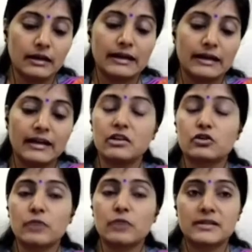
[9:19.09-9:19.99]
11
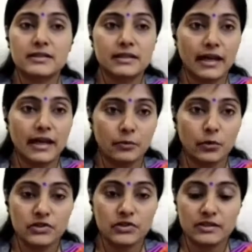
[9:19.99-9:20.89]
domestic
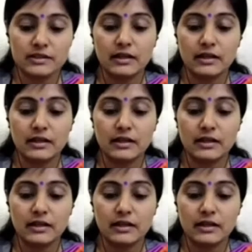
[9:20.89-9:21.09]
airports,